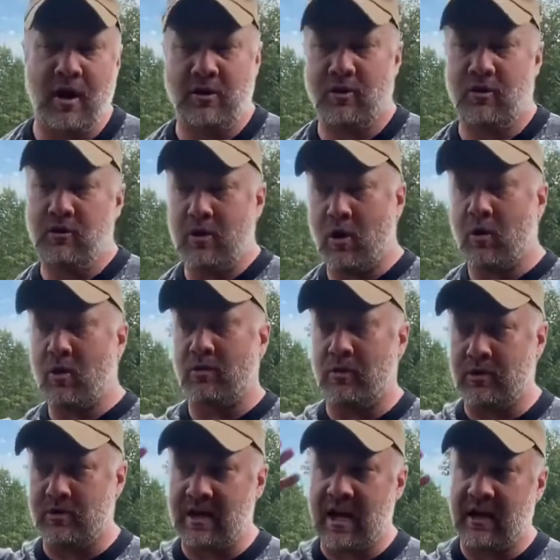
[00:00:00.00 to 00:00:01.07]
and
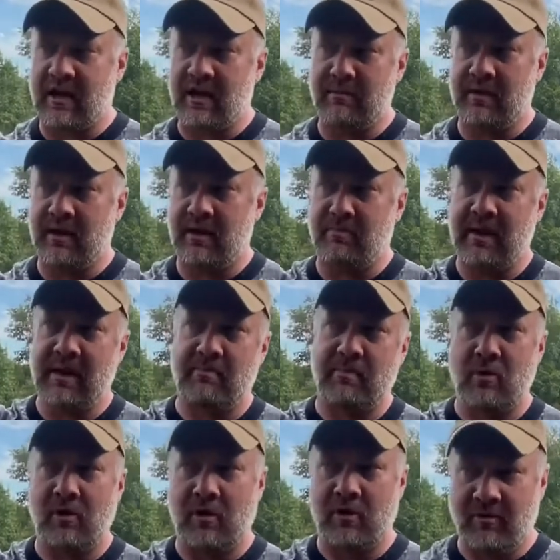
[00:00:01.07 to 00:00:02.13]
there's not going to be
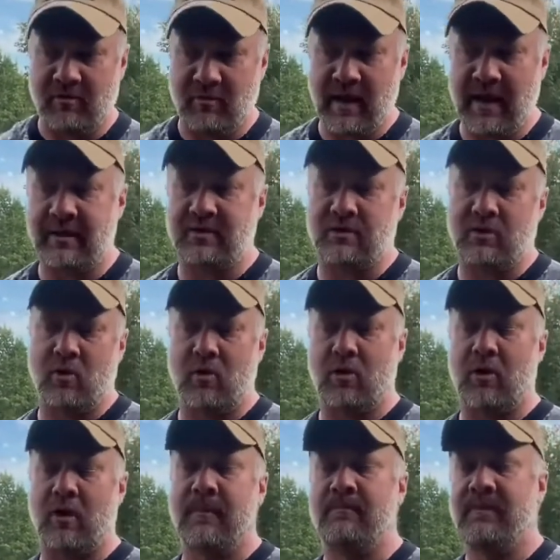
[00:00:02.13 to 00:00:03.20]
people or threats
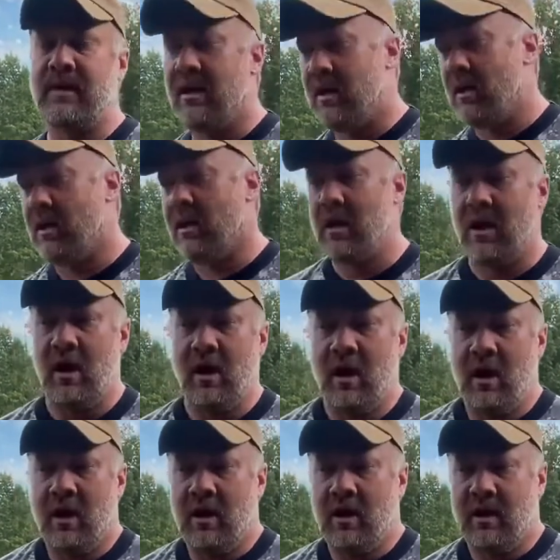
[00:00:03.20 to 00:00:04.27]
or
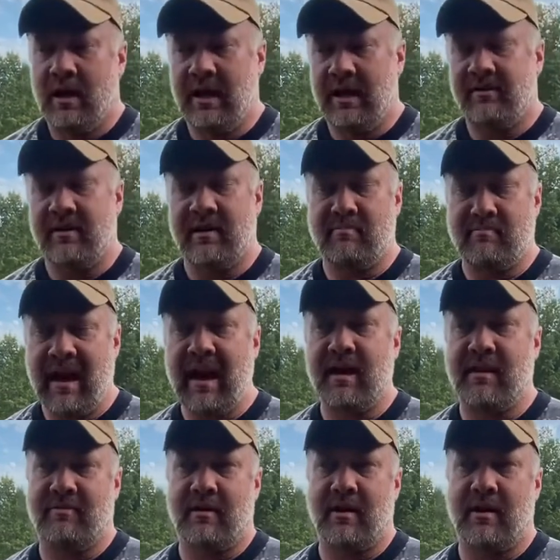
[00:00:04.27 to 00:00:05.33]
anything
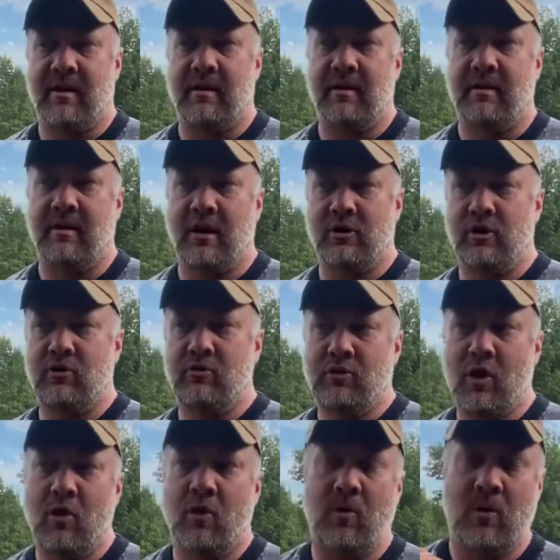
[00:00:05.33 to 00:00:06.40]
back there, and
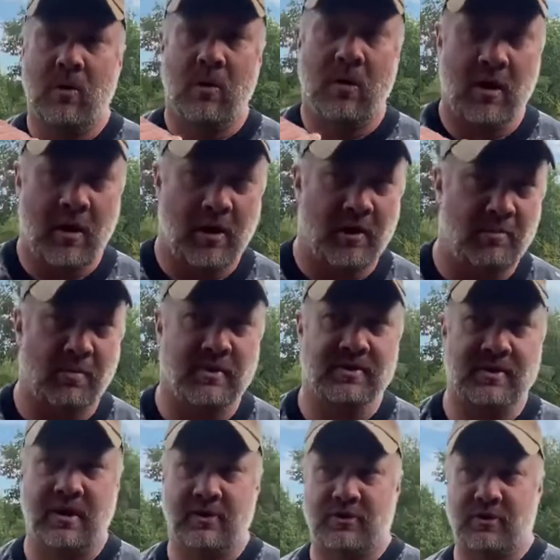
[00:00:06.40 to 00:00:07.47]

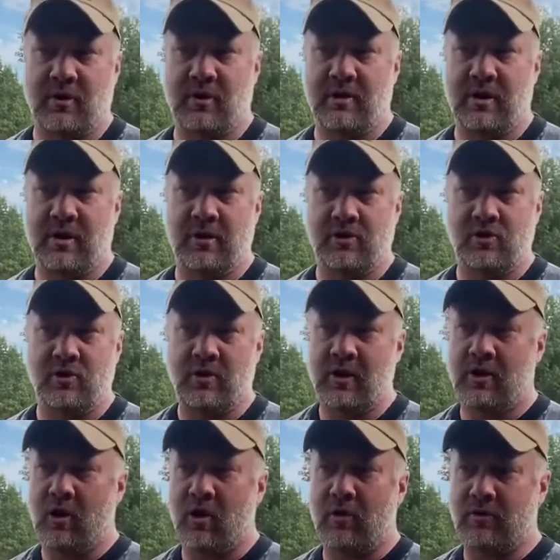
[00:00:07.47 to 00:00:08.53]
100% certainty that you
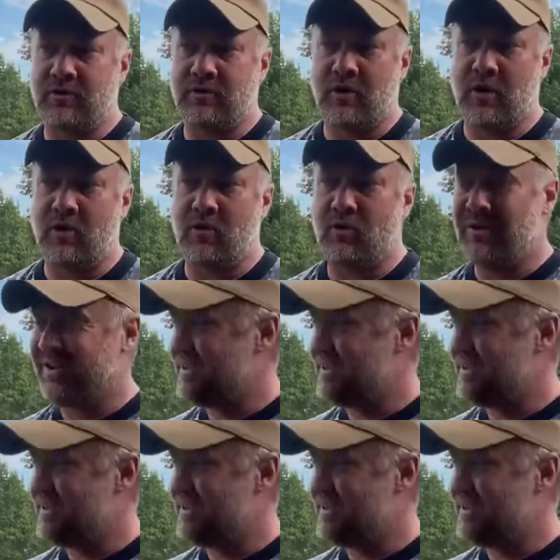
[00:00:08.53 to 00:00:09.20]
can also